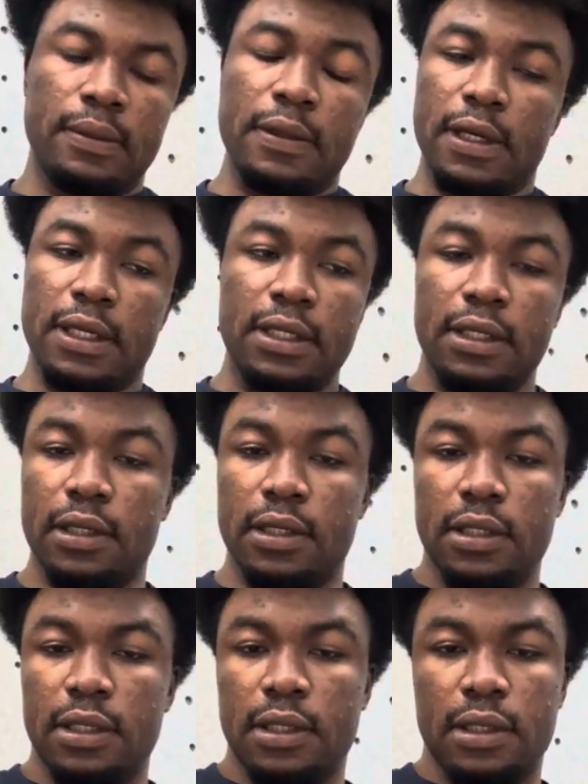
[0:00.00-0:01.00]

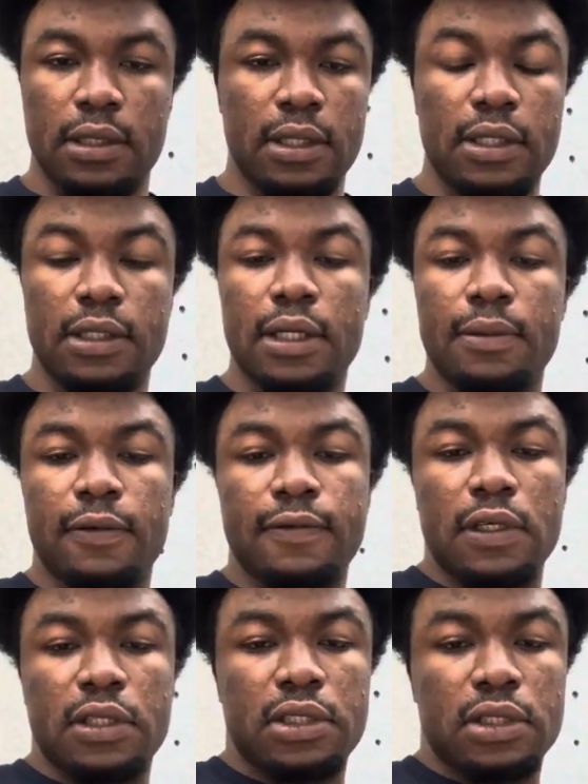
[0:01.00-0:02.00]
any type of
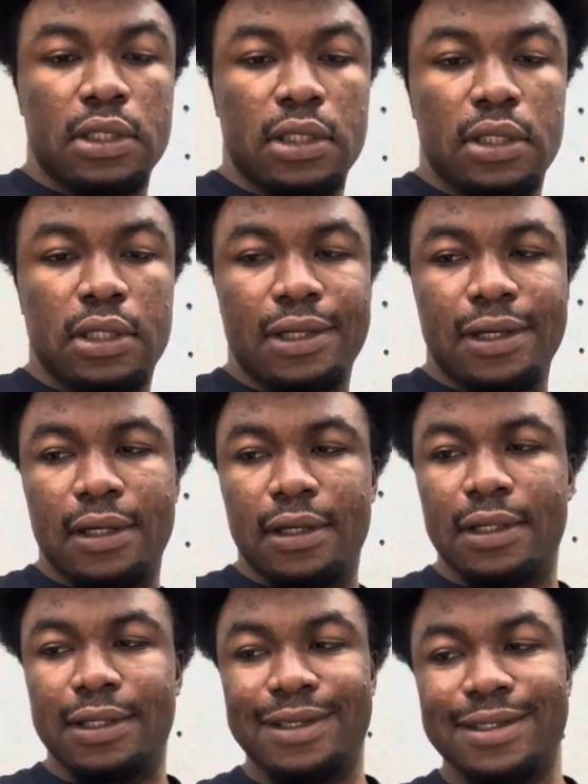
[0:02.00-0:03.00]
danger that
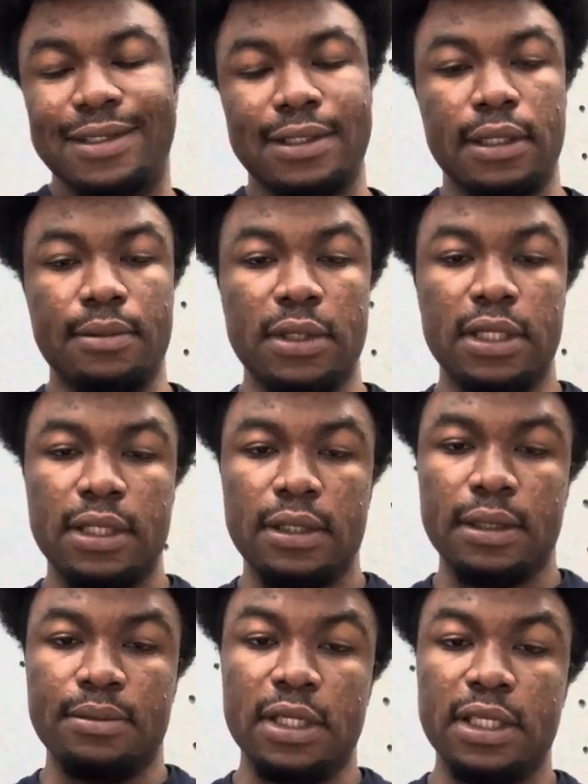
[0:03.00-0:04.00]
it is
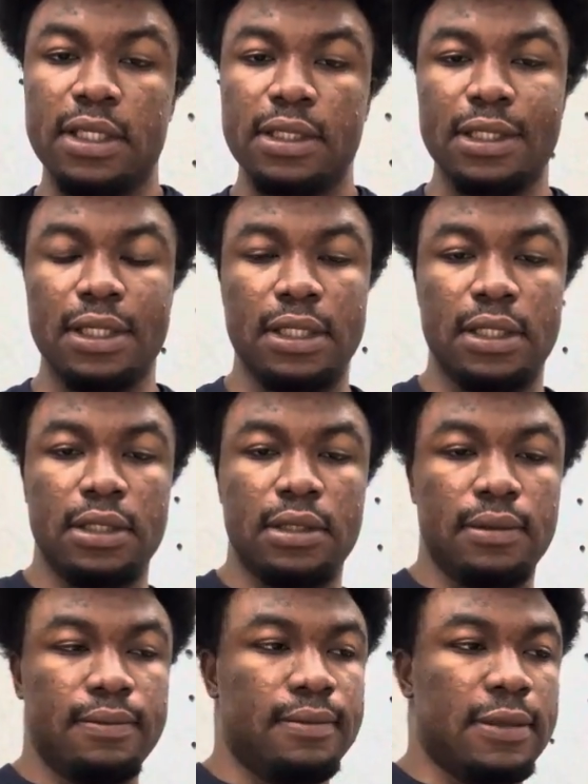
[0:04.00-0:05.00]
immediate, and
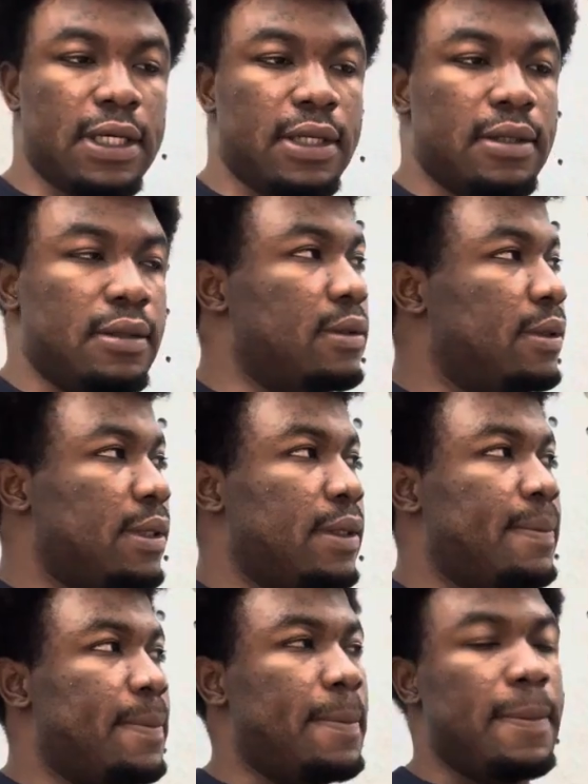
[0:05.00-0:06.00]
like
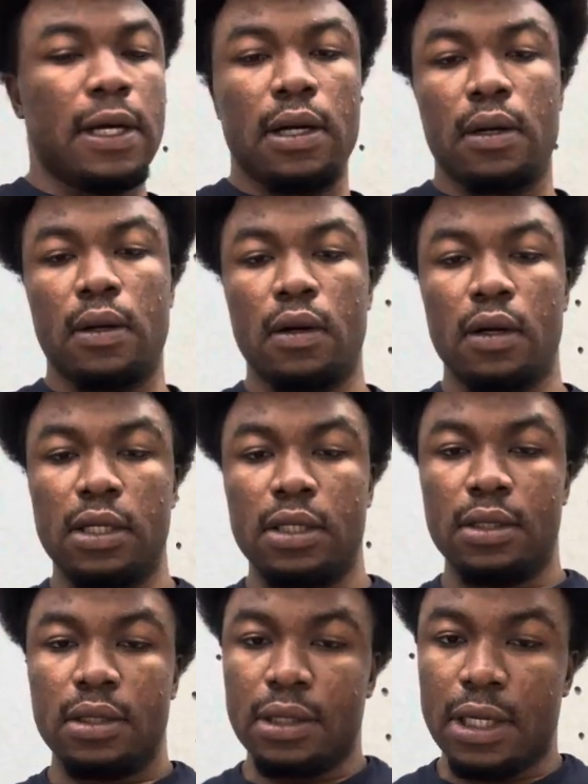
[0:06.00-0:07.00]

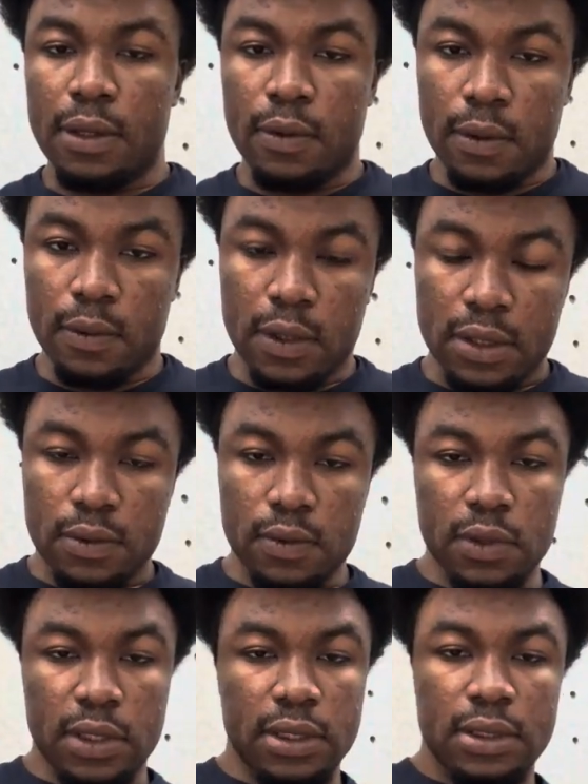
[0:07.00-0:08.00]
calling 911
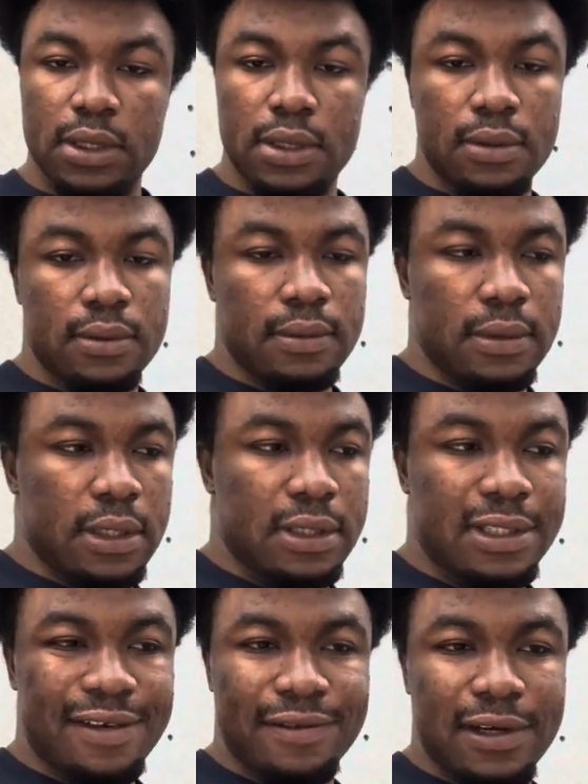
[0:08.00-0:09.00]
wouldn't
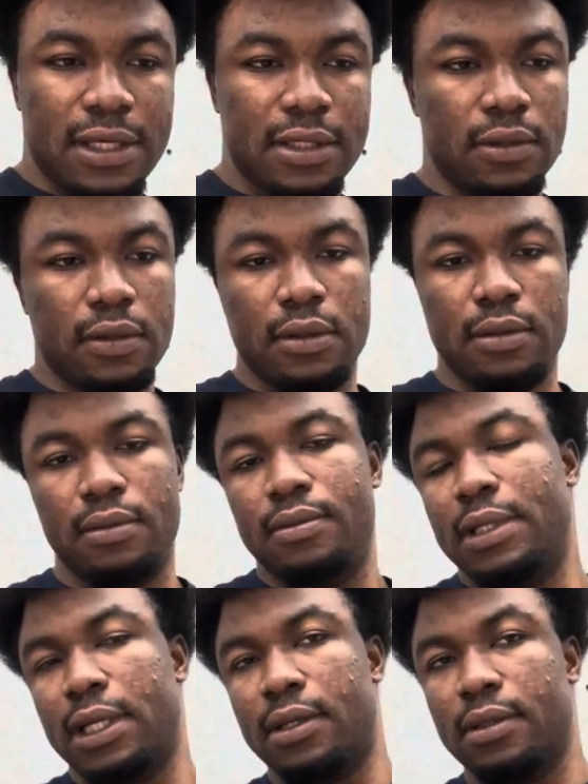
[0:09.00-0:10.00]
suffice, or
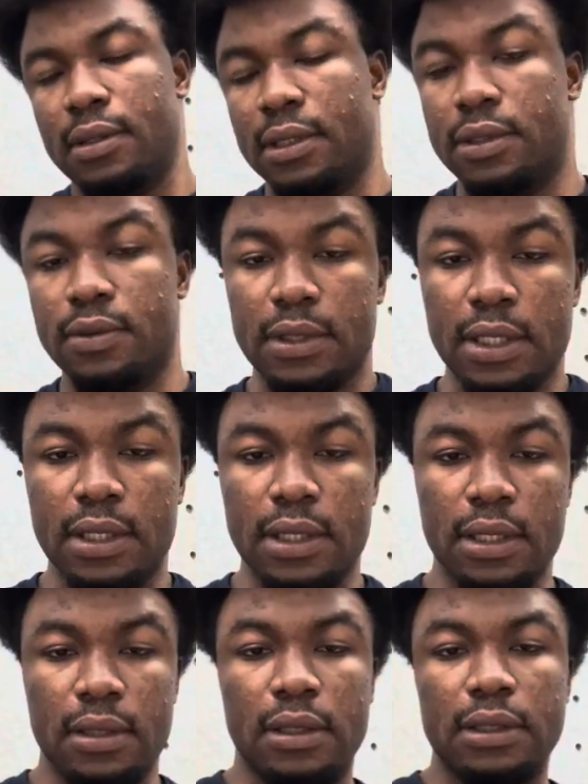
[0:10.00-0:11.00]
like it would take a
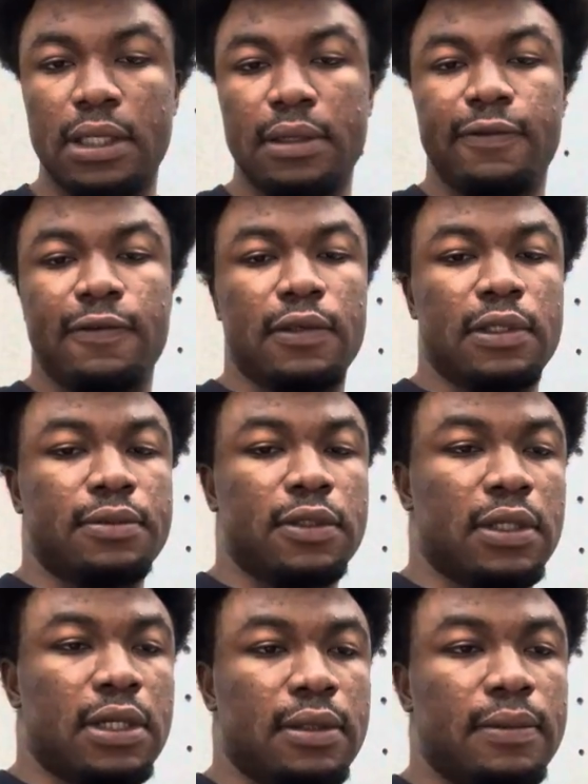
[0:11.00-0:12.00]
long time for them to
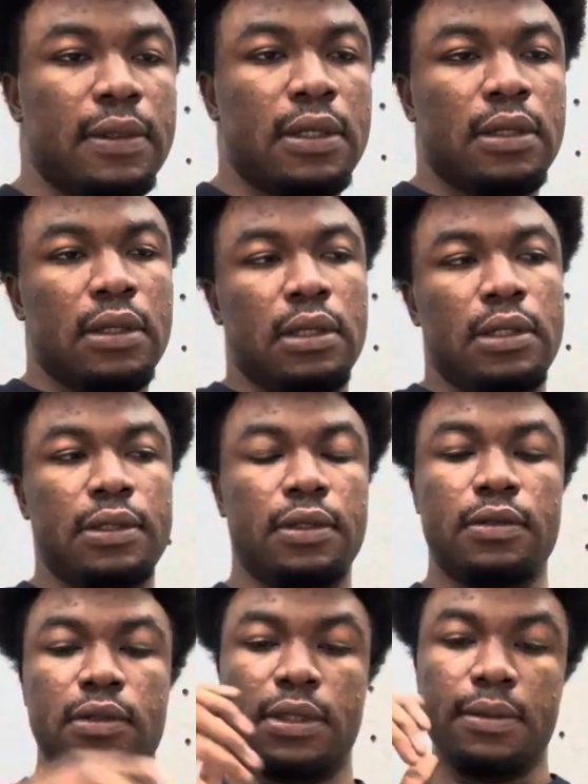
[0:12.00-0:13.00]
come. You
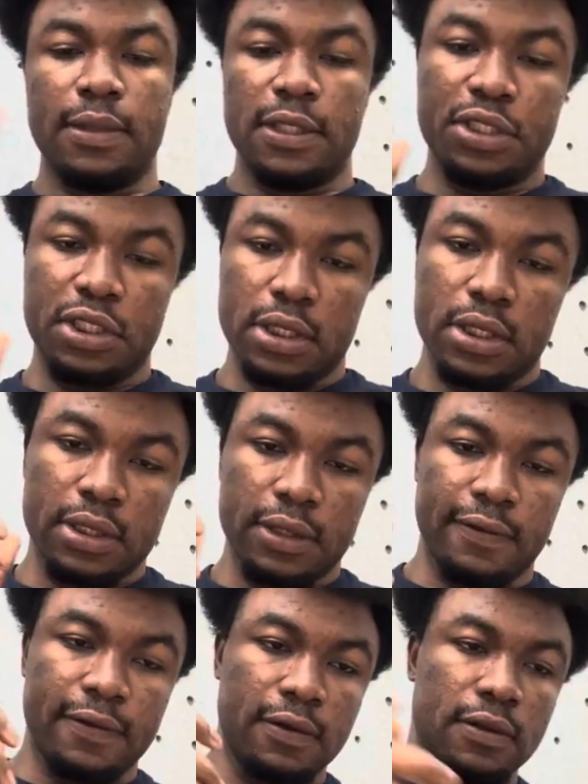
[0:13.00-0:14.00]
could simply shake the
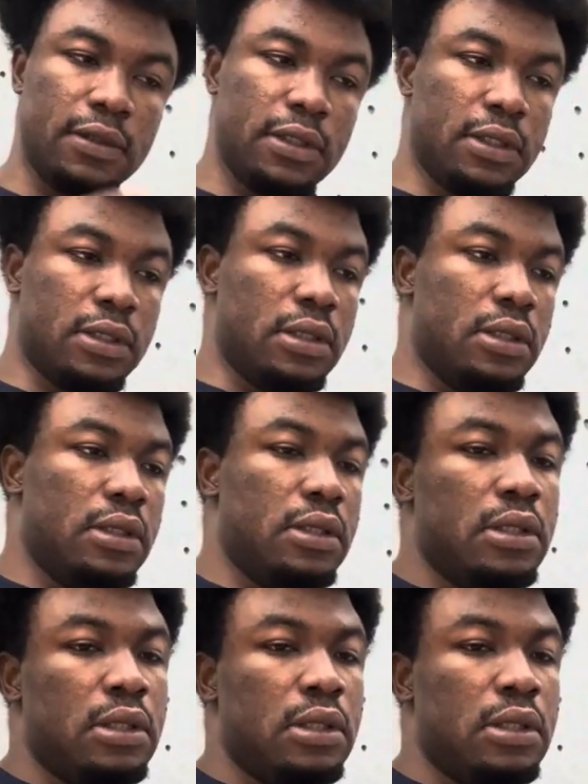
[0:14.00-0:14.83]
phone, and